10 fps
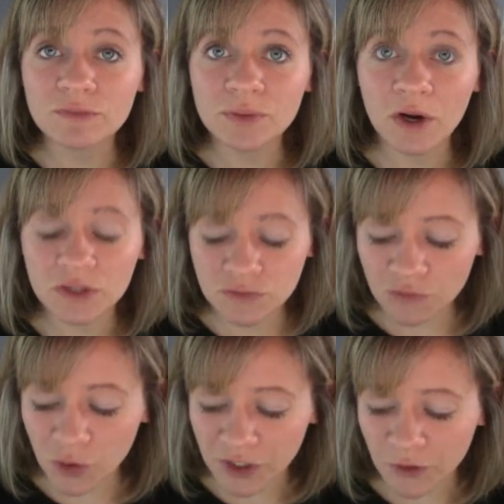parts
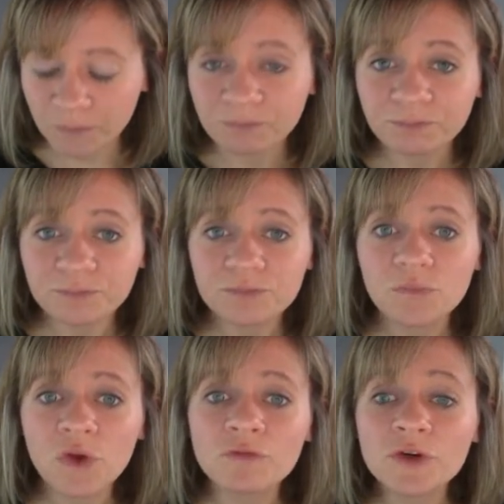for you.
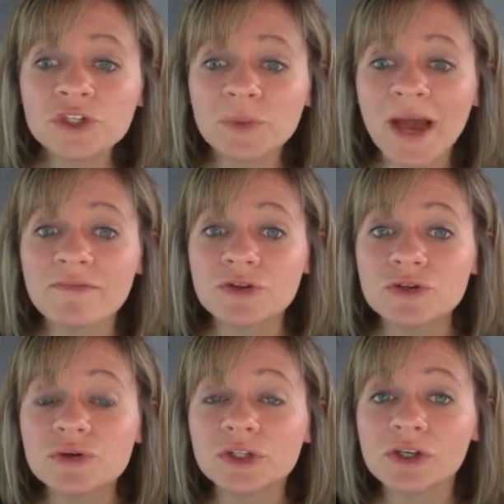First, we have the
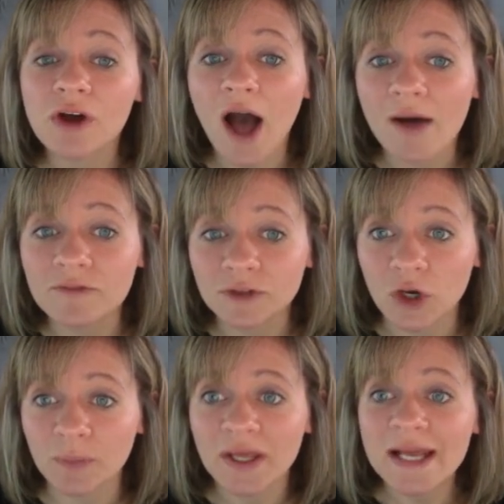nuclear
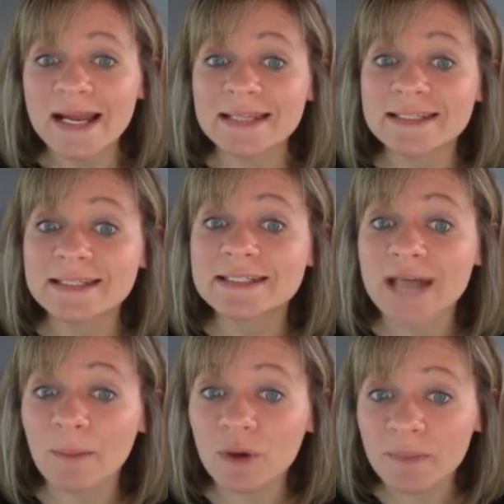envelope. It's a
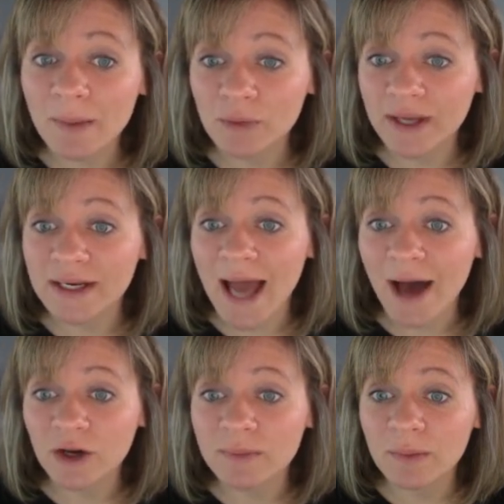double membrane, an
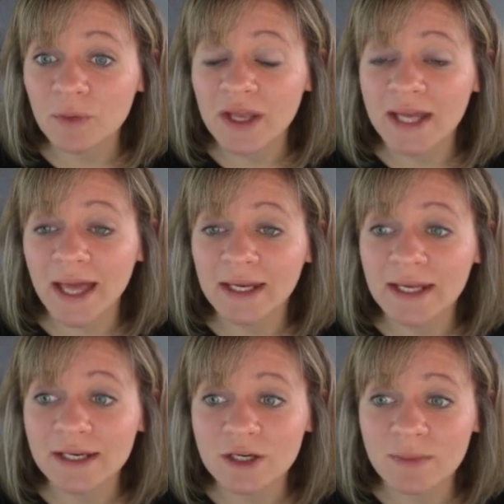outer membrane and an
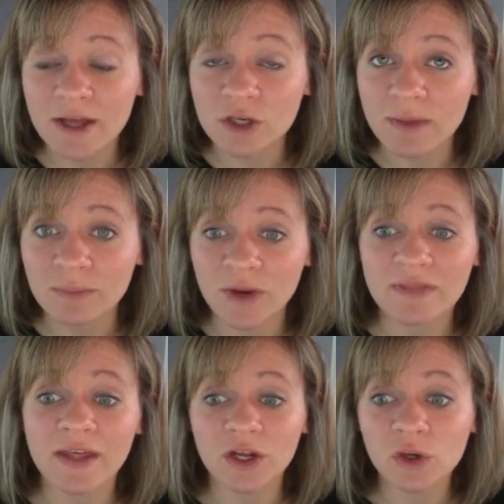inner, inner
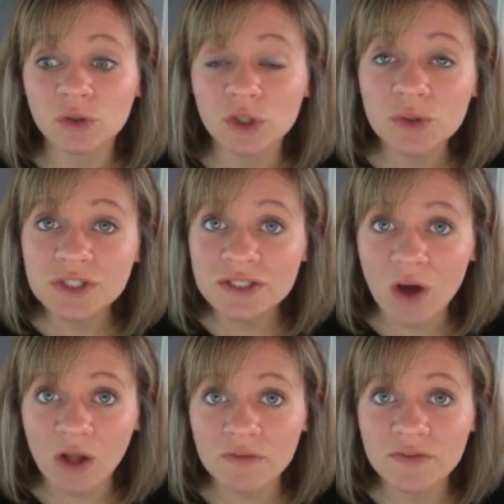membrane that encloses
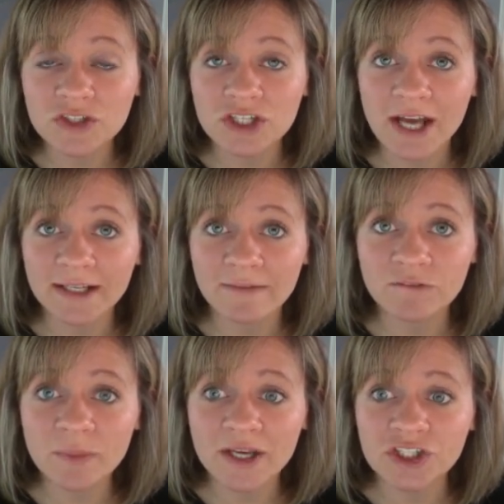all of the genetic
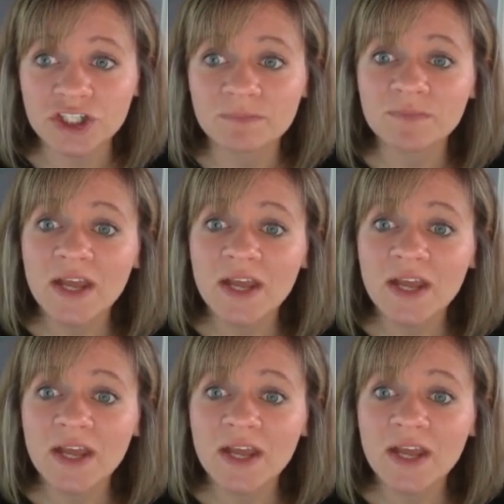information.